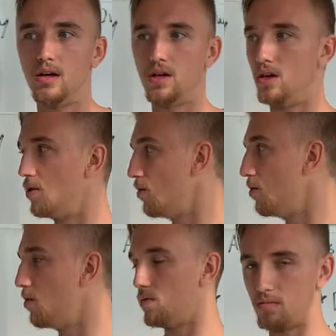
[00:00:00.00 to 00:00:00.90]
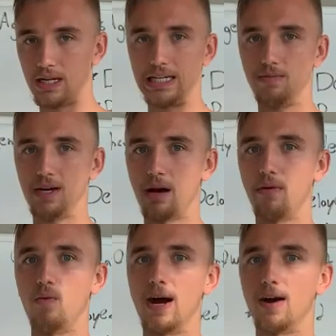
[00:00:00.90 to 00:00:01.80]
you need to become
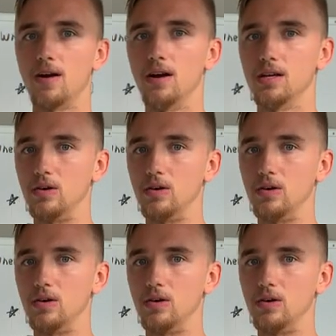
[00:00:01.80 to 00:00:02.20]
aware.